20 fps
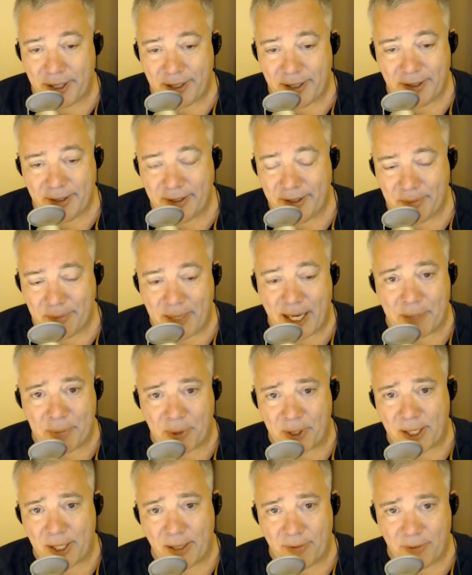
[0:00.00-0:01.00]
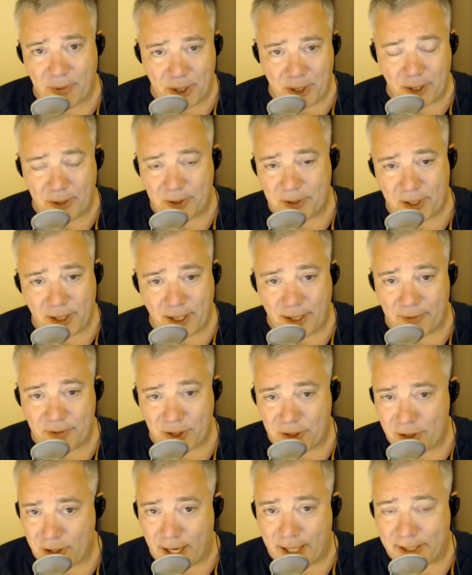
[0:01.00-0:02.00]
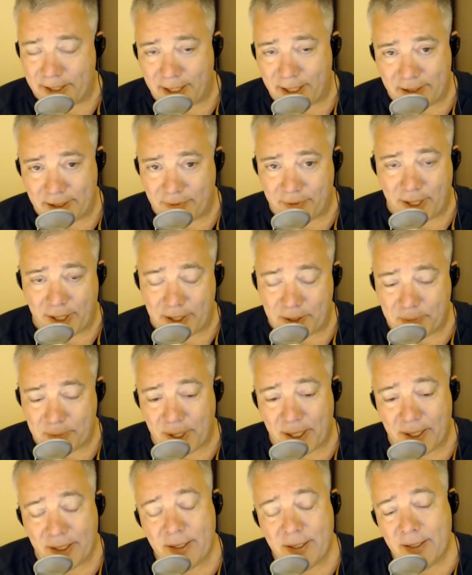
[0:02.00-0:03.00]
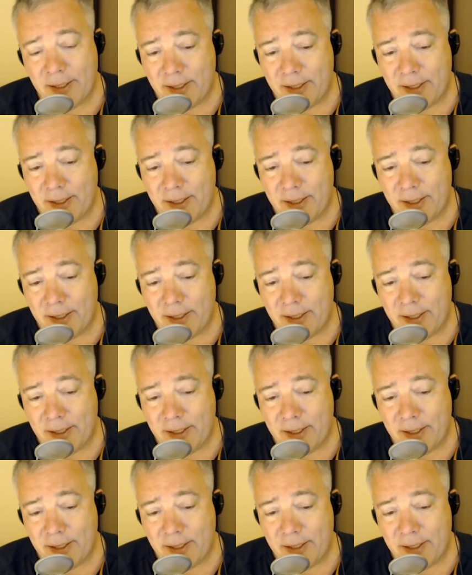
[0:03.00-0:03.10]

It, it, the MacBook Air everyone knows and loves is not that device, but